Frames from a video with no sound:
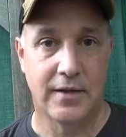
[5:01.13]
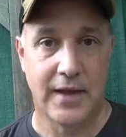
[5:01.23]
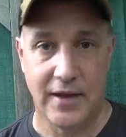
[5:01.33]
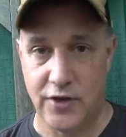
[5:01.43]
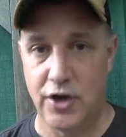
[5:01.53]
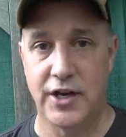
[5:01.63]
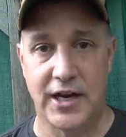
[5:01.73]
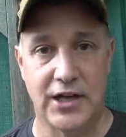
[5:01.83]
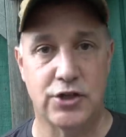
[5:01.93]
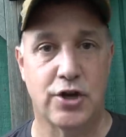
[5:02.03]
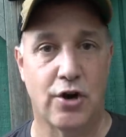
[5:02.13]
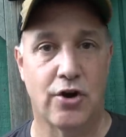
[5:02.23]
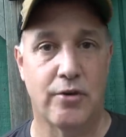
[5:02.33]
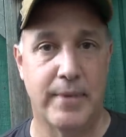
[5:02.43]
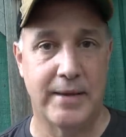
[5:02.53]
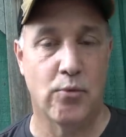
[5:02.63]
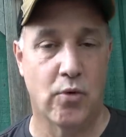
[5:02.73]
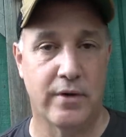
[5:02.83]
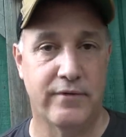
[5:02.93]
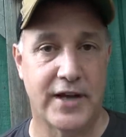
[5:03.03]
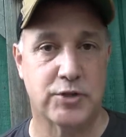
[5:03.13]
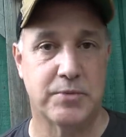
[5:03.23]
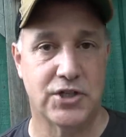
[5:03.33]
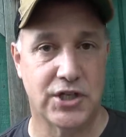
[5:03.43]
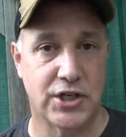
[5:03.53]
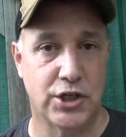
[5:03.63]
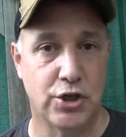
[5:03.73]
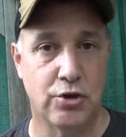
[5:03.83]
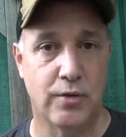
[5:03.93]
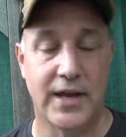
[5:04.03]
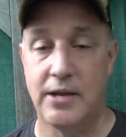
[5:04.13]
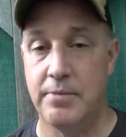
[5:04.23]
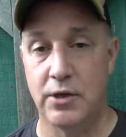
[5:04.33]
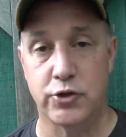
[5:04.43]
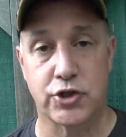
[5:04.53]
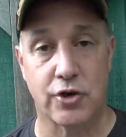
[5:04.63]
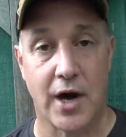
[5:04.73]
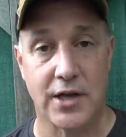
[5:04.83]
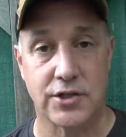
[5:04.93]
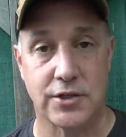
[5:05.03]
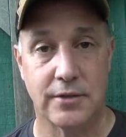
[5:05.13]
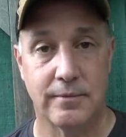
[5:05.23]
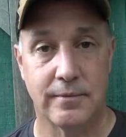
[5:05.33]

and they're going to in turn make more investments into you, and it builds trust.